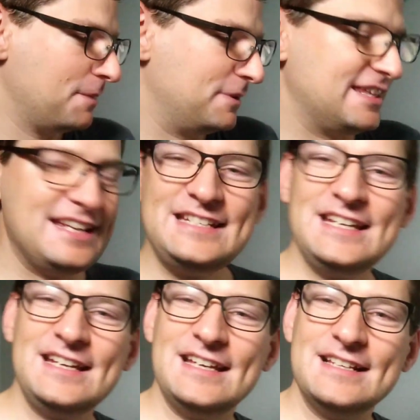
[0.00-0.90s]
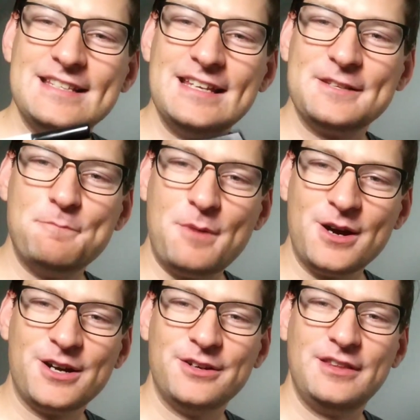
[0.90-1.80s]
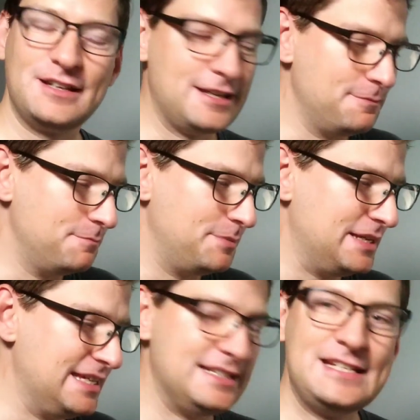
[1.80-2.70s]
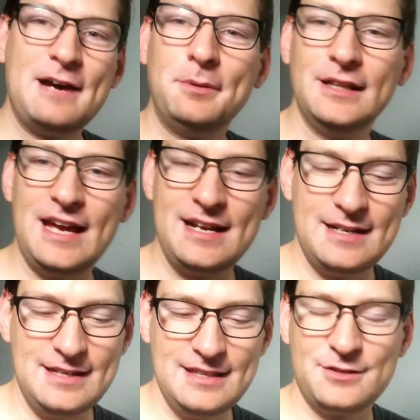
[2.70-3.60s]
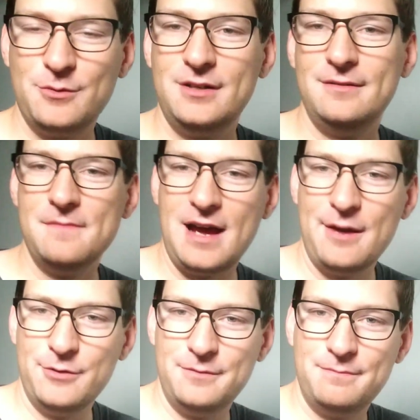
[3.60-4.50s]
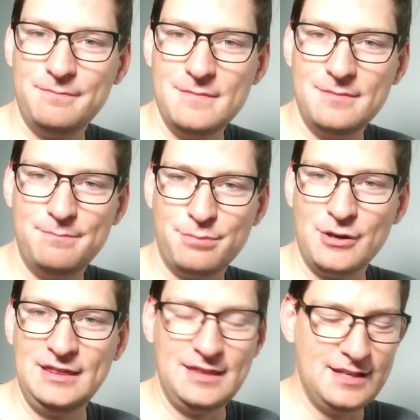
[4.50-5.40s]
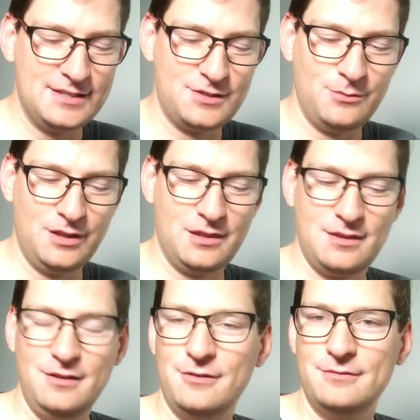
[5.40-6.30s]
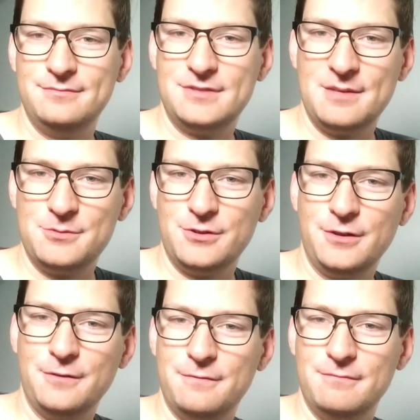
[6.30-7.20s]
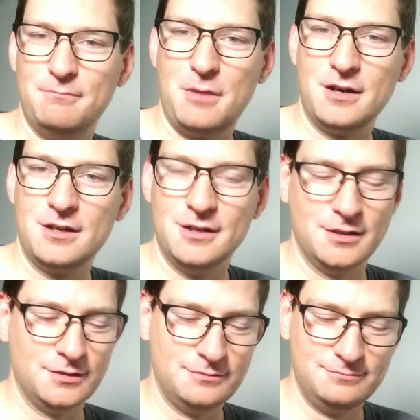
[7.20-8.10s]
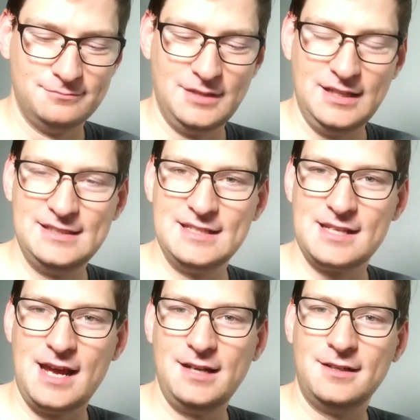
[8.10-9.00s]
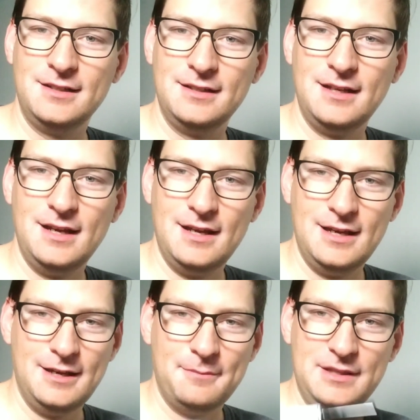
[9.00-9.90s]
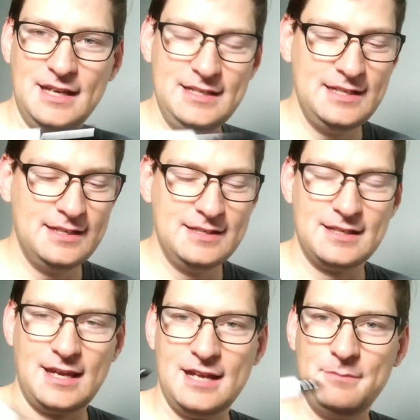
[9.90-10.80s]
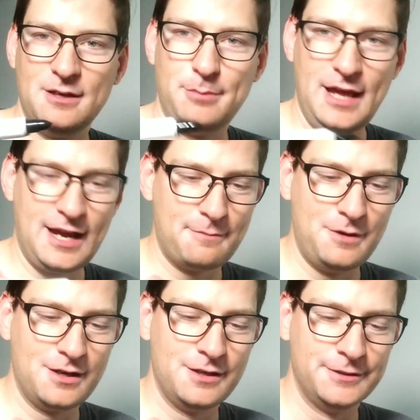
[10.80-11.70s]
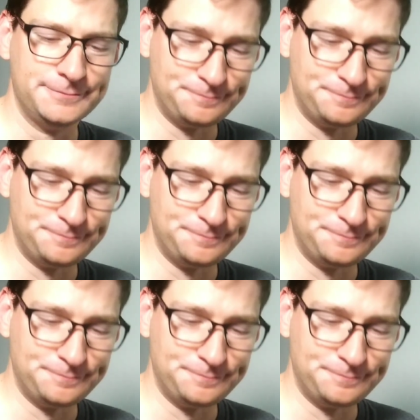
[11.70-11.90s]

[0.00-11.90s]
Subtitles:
But the idea is this marker that can be double-ended. I would print this with some sort of marker design on it. But the idea is it can be a black marker,